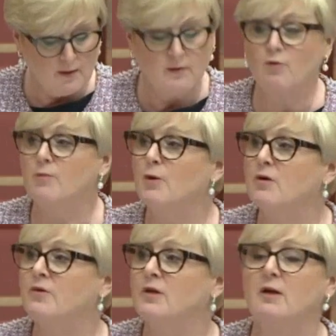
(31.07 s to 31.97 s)
The
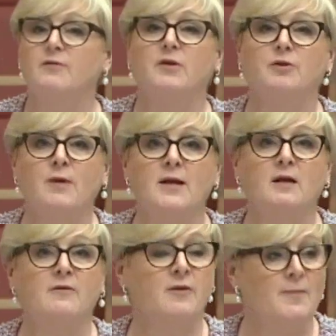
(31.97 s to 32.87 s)
removal of the threat
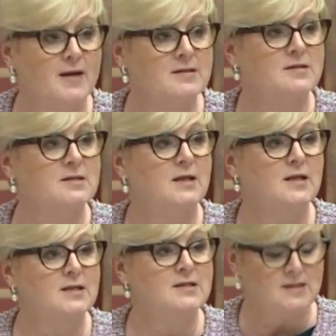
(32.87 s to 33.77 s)
of Hamas
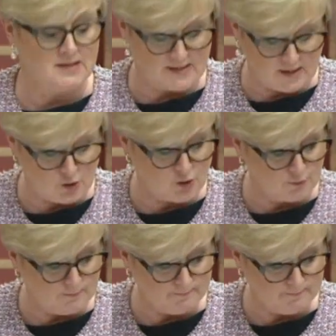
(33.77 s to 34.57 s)
is essential.